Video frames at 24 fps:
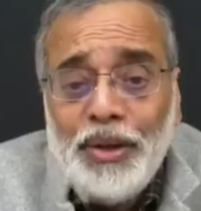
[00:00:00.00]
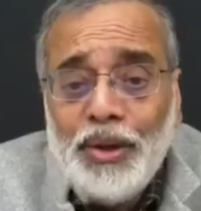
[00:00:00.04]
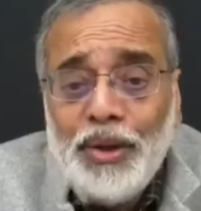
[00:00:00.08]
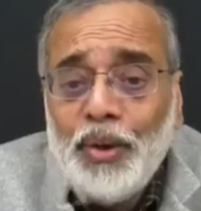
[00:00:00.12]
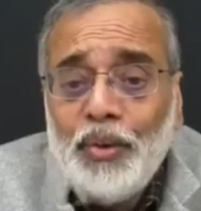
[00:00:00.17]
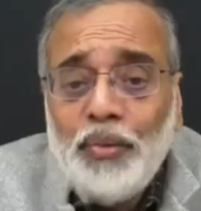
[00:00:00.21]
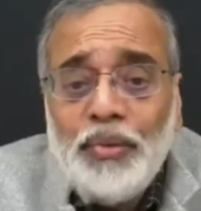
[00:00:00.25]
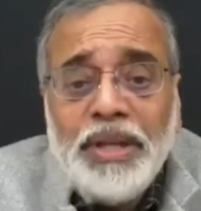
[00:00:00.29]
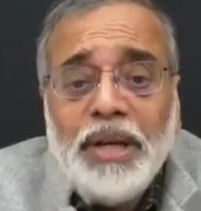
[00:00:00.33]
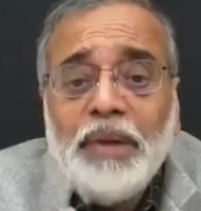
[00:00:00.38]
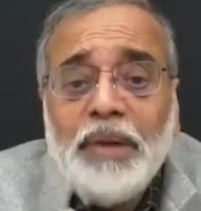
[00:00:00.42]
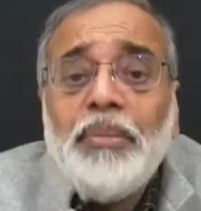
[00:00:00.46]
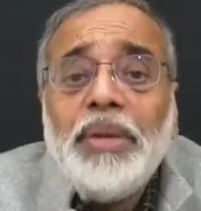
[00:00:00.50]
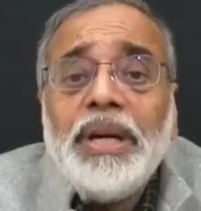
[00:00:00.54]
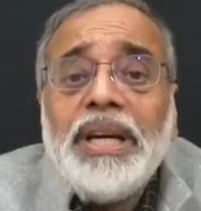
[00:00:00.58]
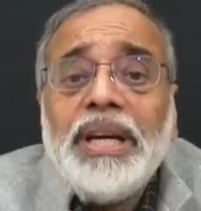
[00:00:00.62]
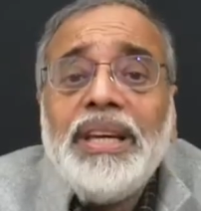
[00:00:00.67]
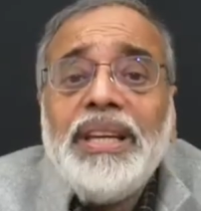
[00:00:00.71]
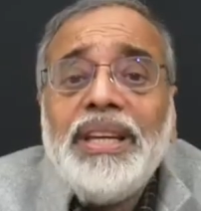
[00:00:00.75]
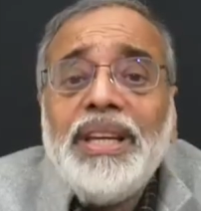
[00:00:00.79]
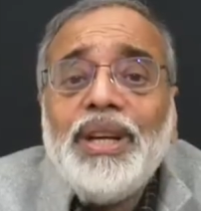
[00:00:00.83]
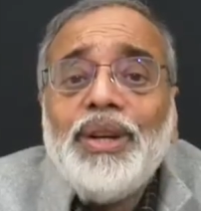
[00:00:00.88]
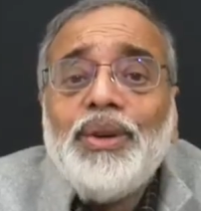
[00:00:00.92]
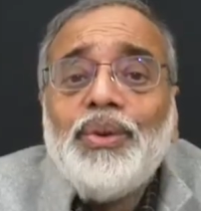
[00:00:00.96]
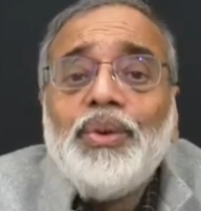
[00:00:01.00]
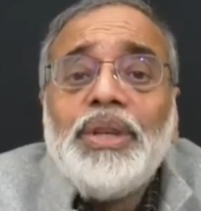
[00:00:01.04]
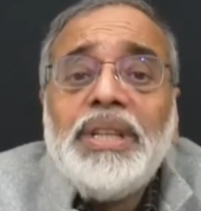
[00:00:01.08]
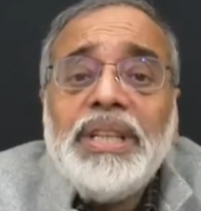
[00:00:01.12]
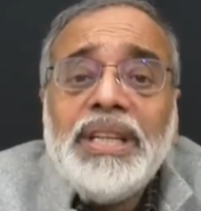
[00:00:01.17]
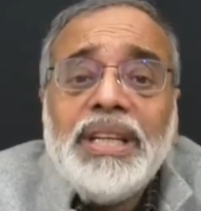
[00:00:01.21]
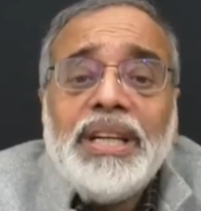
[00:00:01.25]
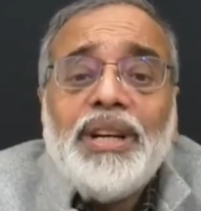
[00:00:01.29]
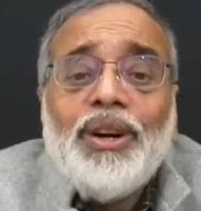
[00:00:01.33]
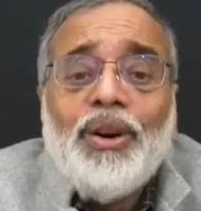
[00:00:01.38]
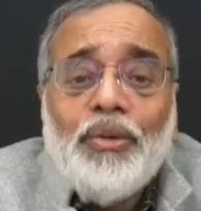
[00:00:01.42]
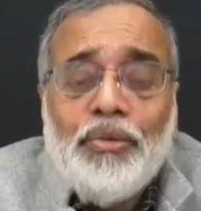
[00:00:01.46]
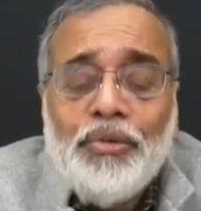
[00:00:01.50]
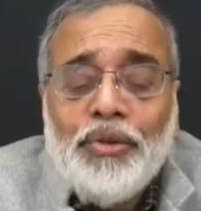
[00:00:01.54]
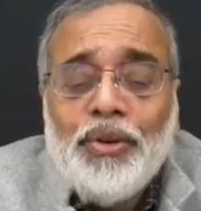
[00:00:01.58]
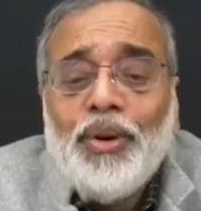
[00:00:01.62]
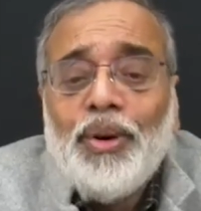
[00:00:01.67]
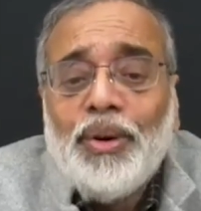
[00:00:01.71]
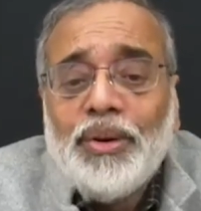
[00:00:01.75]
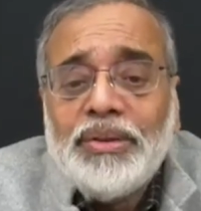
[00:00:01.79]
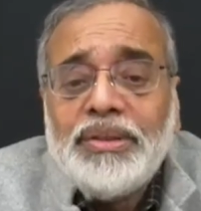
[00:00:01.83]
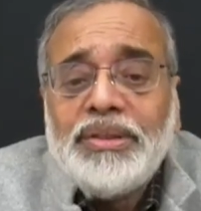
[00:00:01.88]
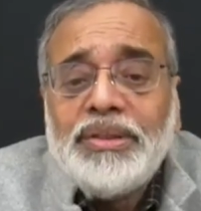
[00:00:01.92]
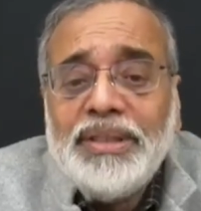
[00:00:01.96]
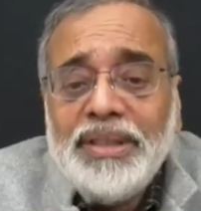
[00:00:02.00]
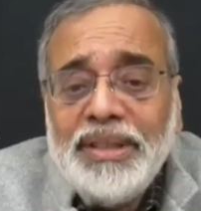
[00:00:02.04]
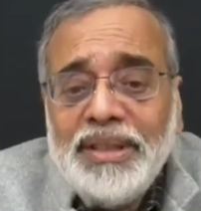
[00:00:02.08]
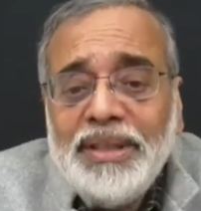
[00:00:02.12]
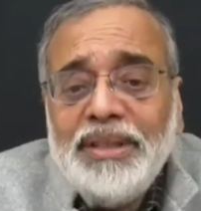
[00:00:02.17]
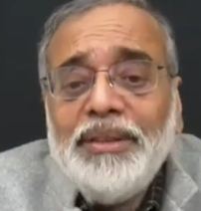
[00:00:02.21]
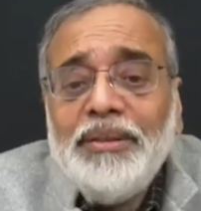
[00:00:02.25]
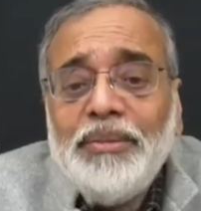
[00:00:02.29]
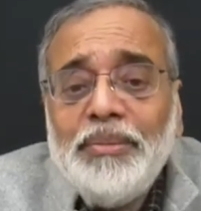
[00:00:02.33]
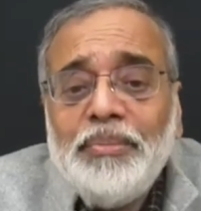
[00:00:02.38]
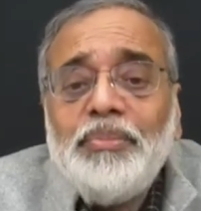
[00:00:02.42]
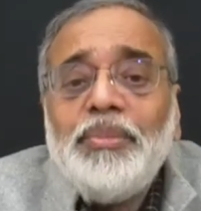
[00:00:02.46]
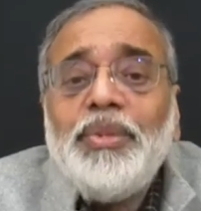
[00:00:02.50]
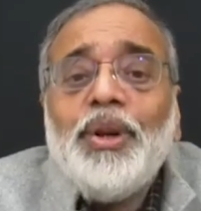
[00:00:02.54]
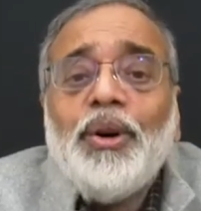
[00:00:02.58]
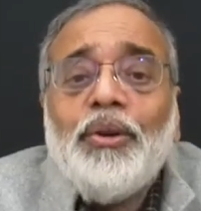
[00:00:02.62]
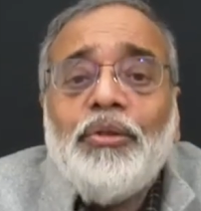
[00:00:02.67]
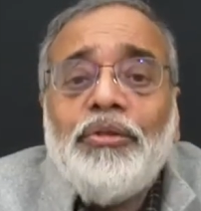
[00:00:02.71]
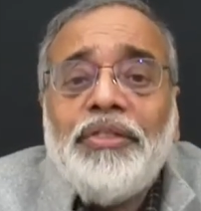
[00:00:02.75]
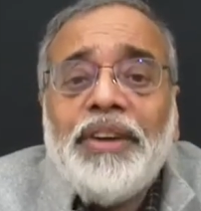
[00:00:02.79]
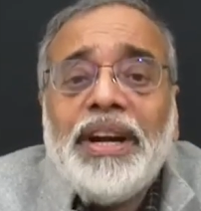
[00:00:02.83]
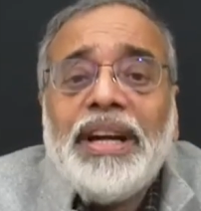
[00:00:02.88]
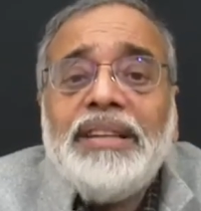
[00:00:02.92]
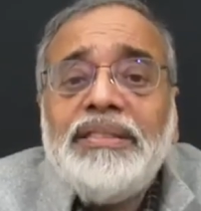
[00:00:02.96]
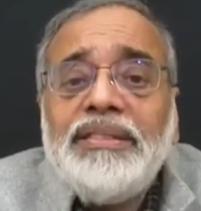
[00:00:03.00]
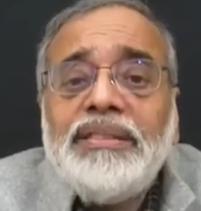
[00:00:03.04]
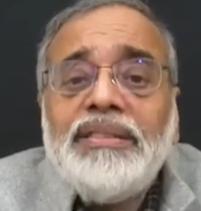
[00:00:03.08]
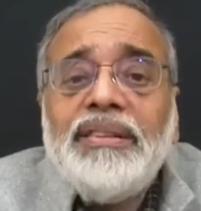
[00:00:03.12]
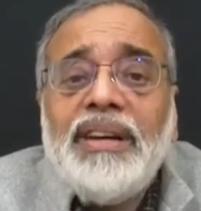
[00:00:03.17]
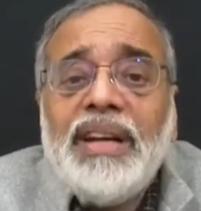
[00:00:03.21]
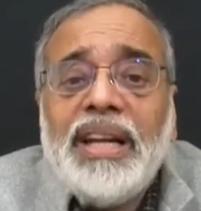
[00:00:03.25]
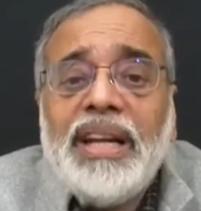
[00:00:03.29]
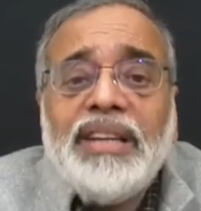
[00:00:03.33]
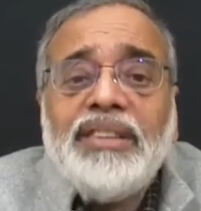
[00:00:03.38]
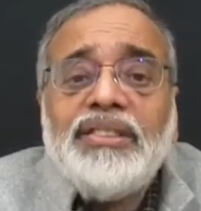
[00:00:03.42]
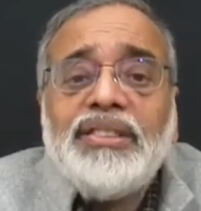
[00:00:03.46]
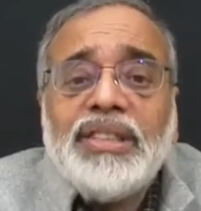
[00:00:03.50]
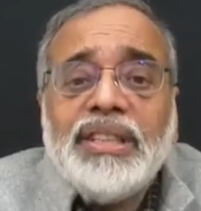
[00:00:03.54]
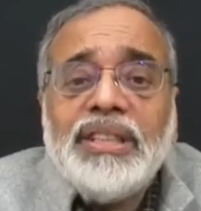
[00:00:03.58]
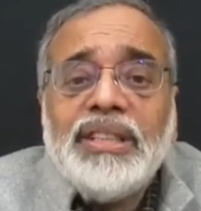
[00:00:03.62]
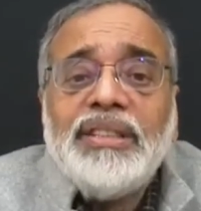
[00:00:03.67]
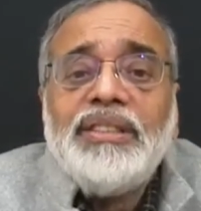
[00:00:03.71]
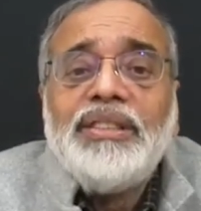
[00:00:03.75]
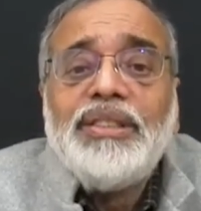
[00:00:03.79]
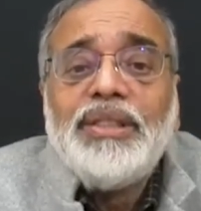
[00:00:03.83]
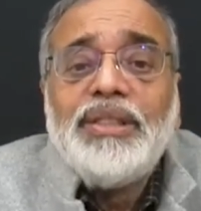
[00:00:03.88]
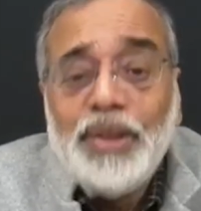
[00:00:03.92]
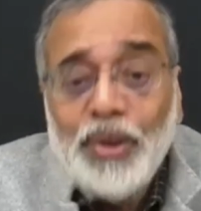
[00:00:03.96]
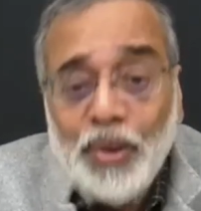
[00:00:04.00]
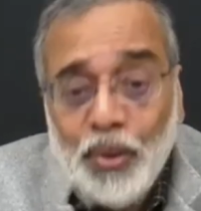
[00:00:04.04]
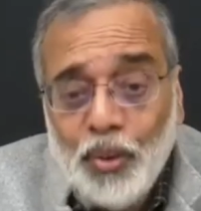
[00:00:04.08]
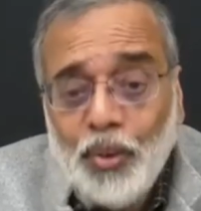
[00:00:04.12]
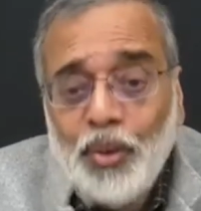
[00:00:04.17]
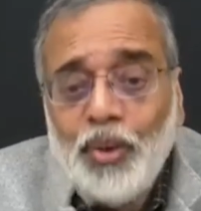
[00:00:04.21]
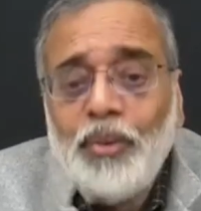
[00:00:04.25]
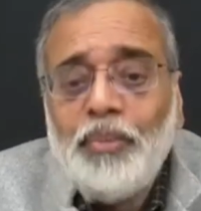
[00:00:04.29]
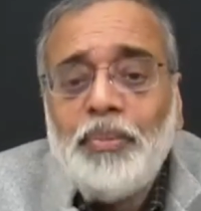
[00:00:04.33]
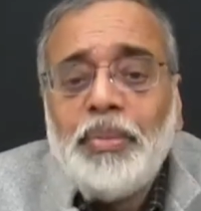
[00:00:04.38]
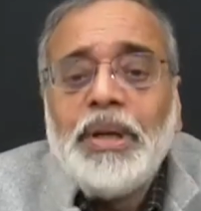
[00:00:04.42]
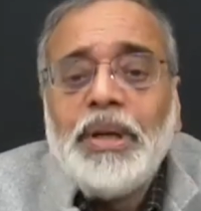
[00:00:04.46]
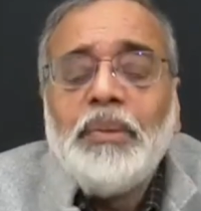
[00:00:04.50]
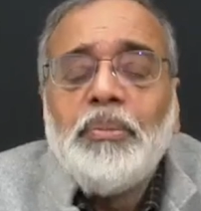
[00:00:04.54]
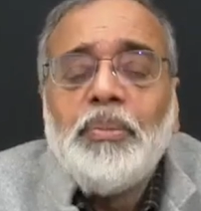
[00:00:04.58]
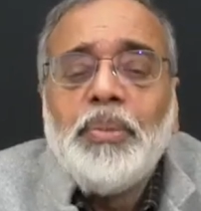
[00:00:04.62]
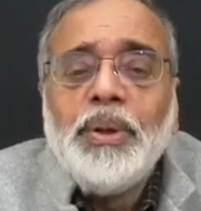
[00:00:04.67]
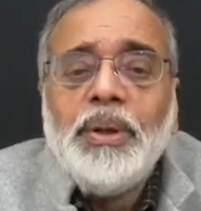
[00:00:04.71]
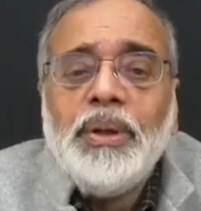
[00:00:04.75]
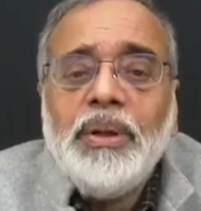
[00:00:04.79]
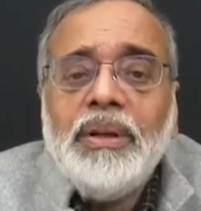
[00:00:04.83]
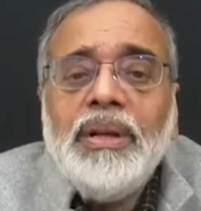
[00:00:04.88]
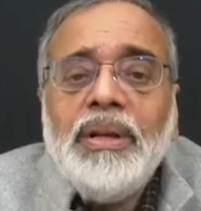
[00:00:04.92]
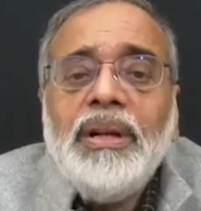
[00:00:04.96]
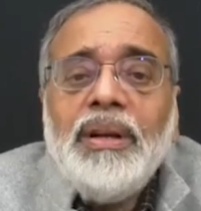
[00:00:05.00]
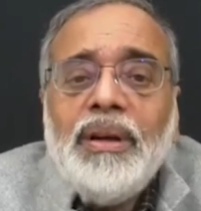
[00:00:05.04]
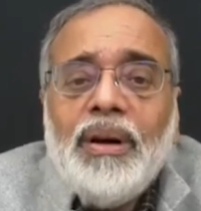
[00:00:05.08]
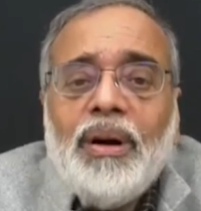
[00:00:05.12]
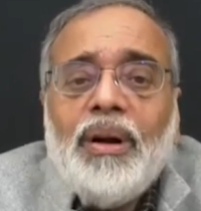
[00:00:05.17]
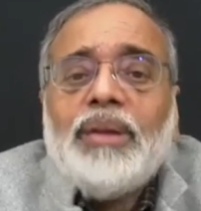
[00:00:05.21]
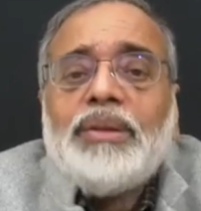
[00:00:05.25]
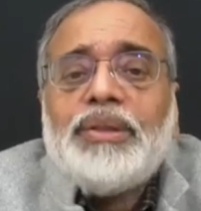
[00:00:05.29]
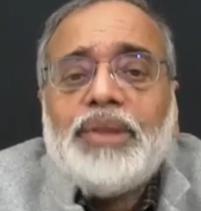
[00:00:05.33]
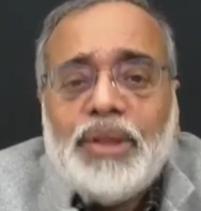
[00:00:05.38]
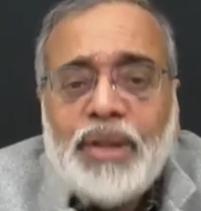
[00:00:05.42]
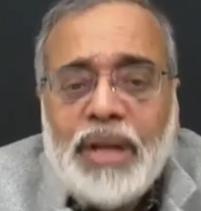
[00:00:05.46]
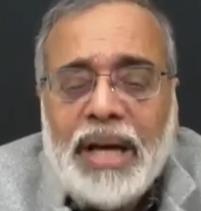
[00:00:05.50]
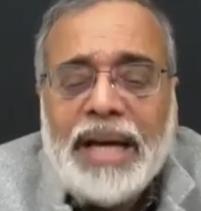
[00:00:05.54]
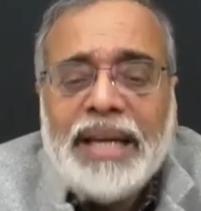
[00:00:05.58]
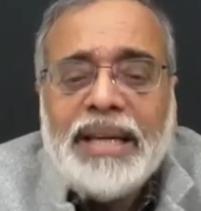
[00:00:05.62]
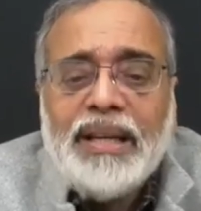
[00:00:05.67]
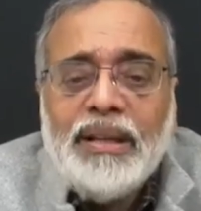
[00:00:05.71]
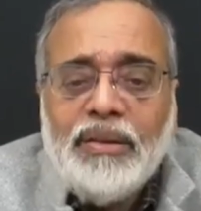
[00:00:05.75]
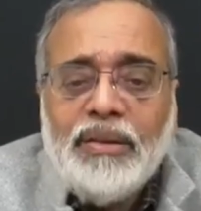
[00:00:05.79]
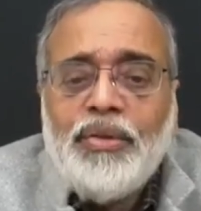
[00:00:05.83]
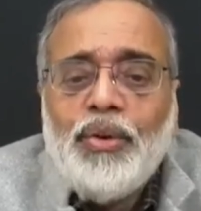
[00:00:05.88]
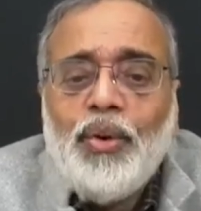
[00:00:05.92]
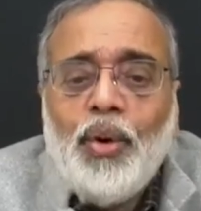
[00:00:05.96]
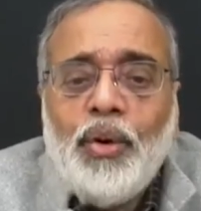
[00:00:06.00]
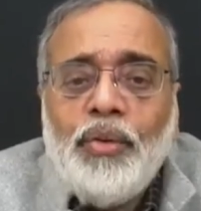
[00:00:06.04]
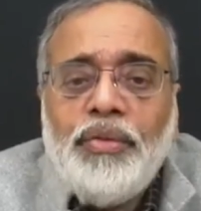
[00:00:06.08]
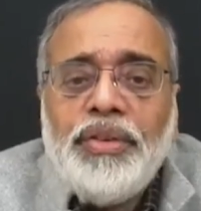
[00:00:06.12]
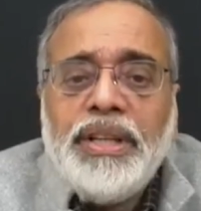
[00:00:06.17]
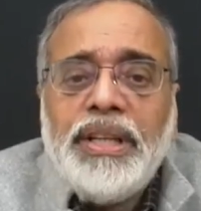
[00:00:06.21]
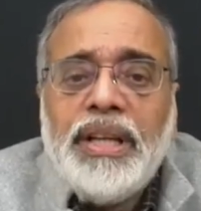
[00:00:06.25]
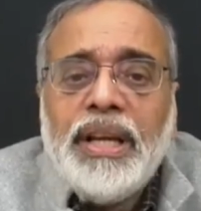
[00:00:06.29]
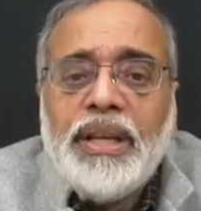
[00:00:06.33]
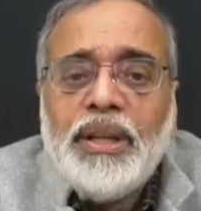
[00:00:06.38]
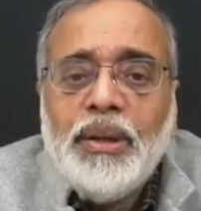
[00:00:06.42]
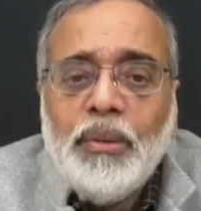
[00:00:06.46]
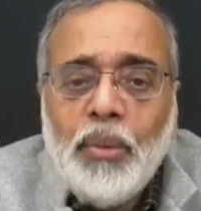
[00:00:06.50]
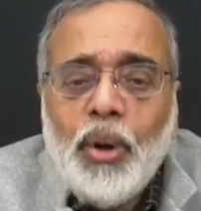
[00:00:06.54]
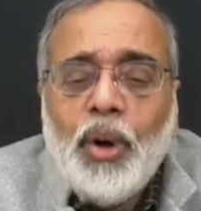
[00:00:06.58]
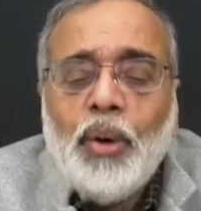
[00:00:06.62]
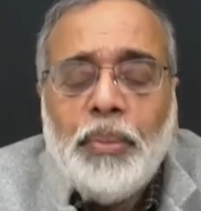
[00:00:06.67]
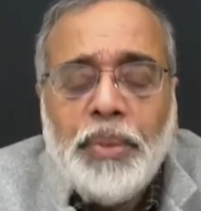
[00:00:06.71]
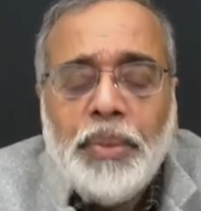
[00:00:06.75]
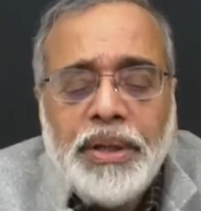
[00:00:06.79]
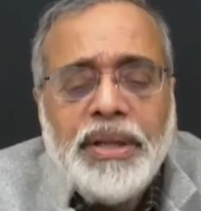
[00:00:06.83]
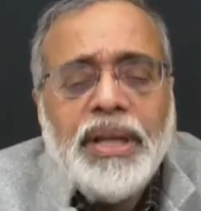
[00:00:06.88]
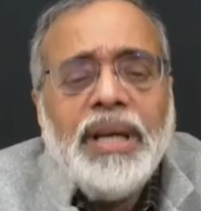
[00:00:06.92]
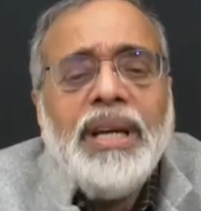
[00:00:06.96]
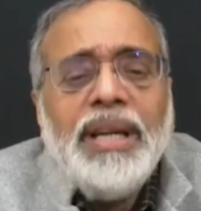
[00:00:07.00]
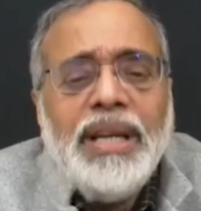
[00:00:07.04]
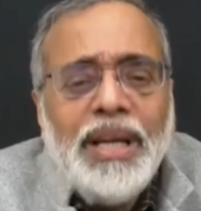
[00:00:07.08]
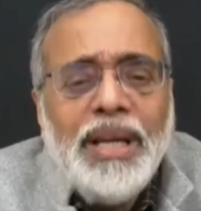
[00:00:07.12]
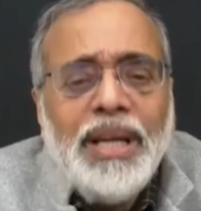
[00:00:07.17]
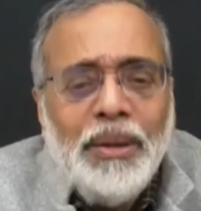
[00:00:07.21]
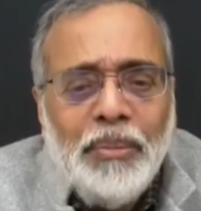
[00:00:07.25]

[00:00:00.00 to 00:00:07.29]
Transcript: Though we are beginning to hear, of course, the friends, relations, old people also dying of COVID at the moment.